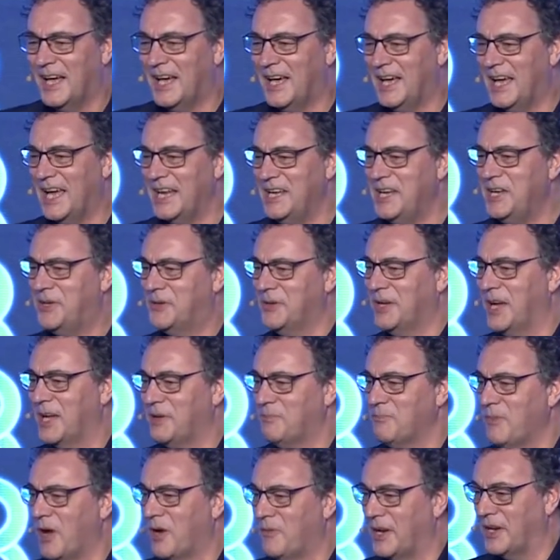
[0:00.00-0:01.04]
I need to get
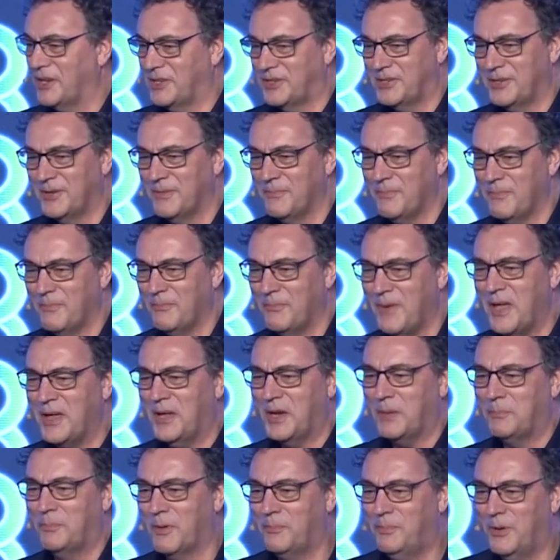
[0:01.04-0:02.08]
married. Make
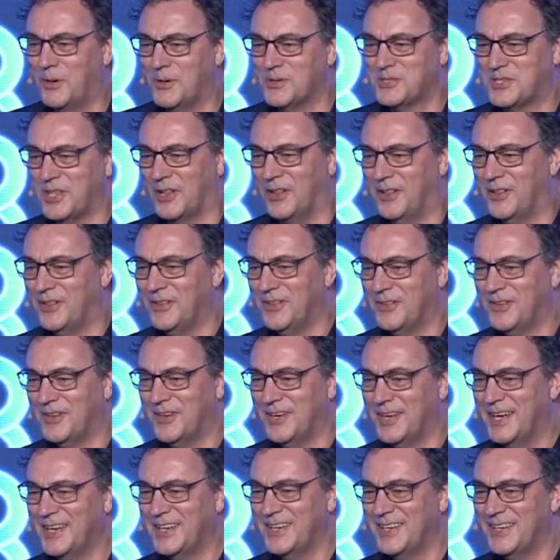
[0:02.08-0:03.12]
a proposal.
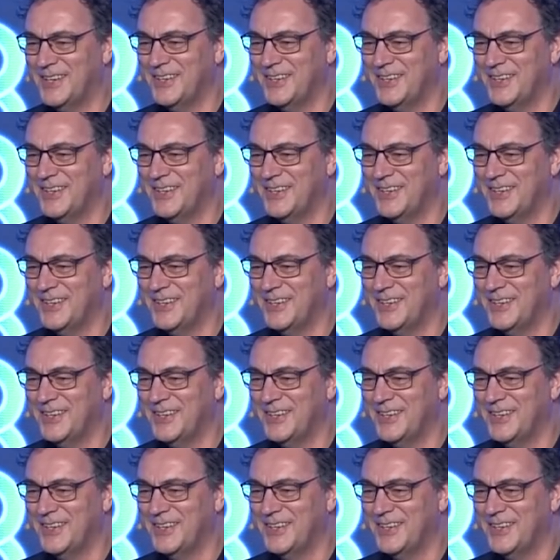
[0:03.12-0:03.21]
Right?